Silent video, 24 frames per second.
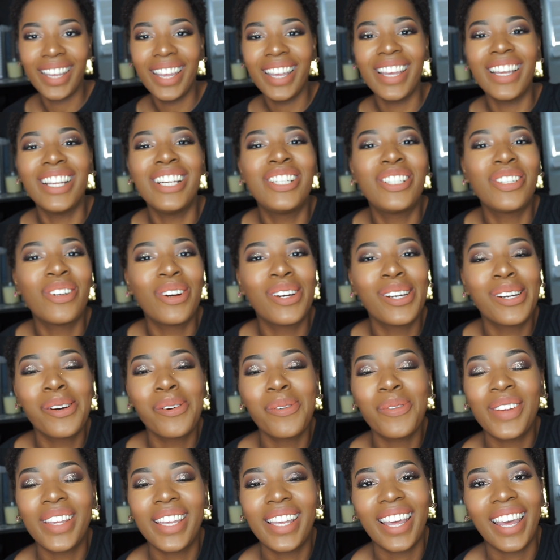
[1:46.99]
Enjoy
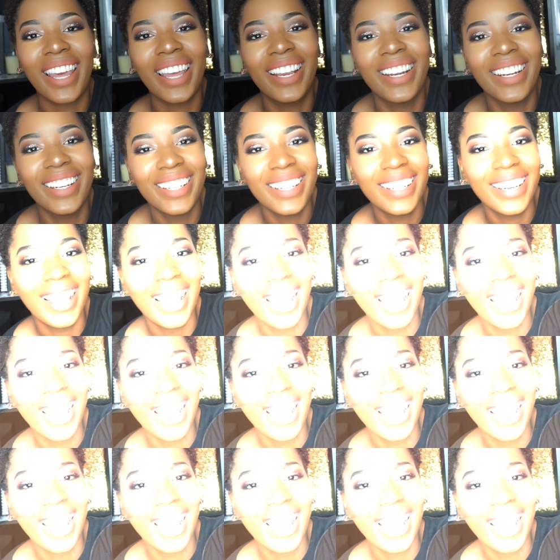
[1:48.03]
your weekend.